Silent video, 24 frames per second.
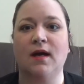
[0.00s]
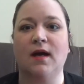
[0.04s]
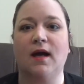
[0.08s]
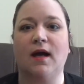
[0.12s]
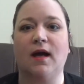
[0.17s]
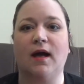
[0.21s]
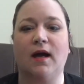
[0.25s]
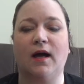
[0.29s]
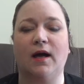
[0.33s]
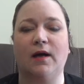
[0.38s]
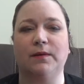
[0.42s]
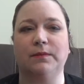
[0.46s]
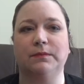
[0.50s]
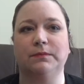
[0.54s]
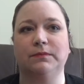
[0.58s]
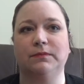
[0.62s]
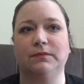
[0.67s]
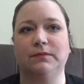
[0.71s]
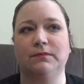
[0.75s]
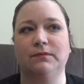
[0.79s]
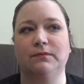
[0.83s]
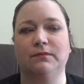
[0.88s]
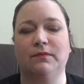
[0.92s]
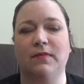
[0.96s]

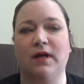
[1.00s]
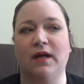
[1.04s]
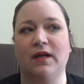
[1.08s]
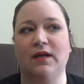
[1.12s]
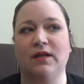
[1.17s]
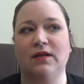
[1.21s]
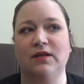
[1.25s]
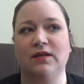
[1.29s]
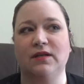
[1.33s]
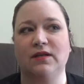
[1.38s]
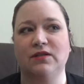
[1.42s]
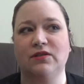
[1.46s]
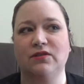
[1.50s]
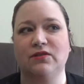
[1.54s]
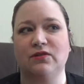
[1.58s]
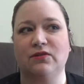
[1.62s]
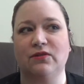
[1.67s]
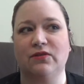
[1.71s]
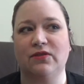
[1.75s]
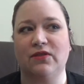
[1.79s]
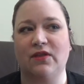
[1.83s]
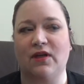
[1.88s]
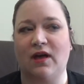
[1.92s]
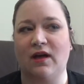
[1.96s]
My initial
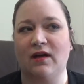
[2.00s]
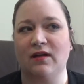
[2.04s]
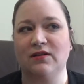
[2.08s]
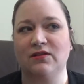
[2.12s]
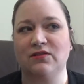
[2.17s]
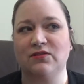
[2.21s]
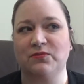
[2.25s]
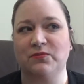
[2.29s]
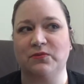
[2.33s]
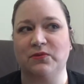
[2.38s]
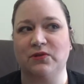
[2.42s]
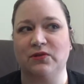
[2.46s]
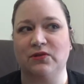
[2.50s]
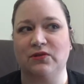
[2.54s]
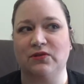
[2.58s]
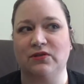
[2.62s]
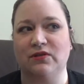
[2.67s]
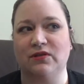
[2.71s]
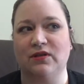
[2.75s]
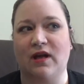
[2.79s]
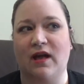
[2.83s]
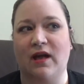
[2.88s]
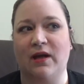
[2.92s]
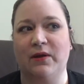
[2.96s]
thoughts
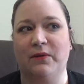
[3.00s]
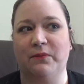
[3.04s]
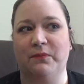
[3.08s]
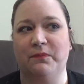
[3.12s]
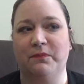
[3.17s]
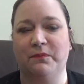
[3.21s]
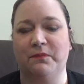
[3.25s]
were I